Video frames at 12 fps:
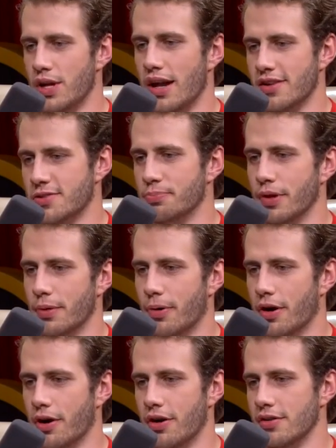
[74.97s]
kind of split
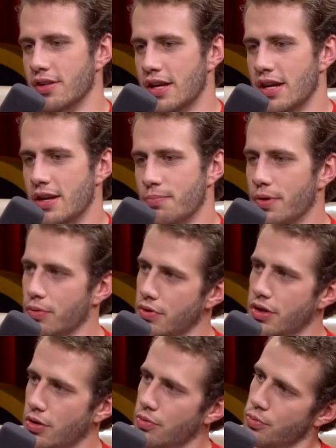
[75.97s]
apart, but
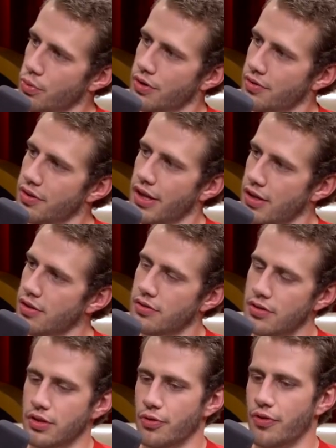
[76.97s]
we're
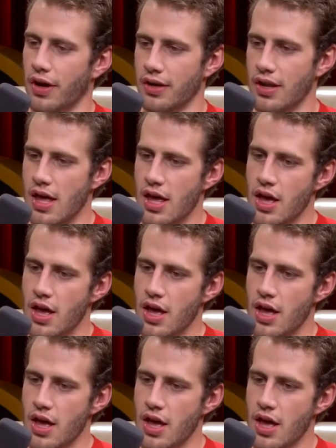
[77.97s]
fine.